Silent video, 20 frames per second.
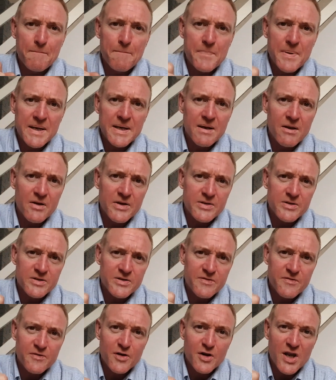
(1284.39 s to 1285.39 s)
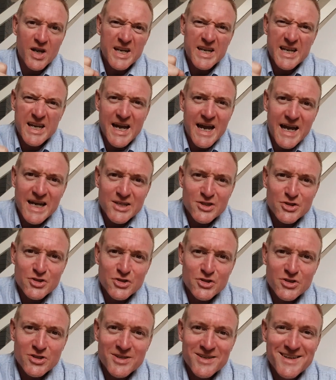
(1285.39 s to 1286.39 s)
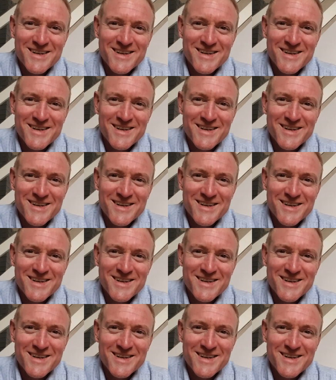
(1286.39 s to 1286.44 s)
bin liners full of cash.